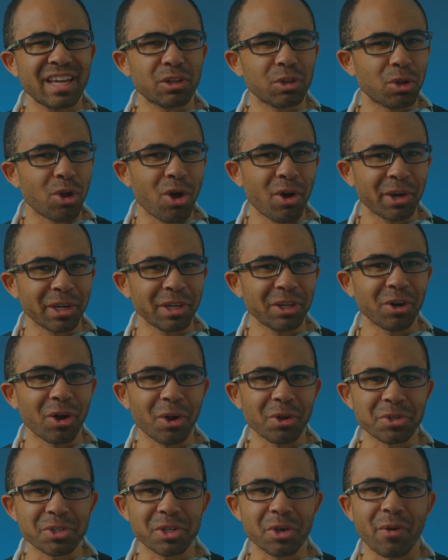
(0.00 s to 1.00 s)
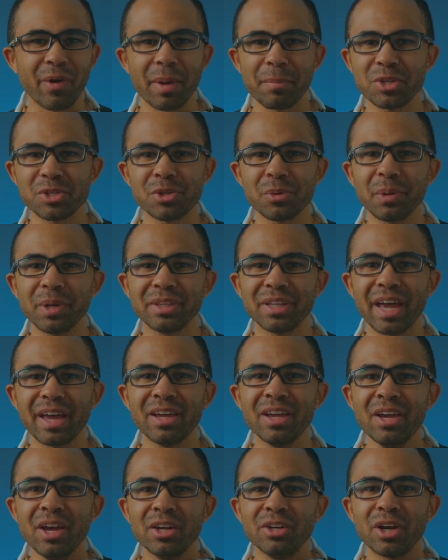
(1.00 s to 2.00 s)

long at all. So I'm assuming that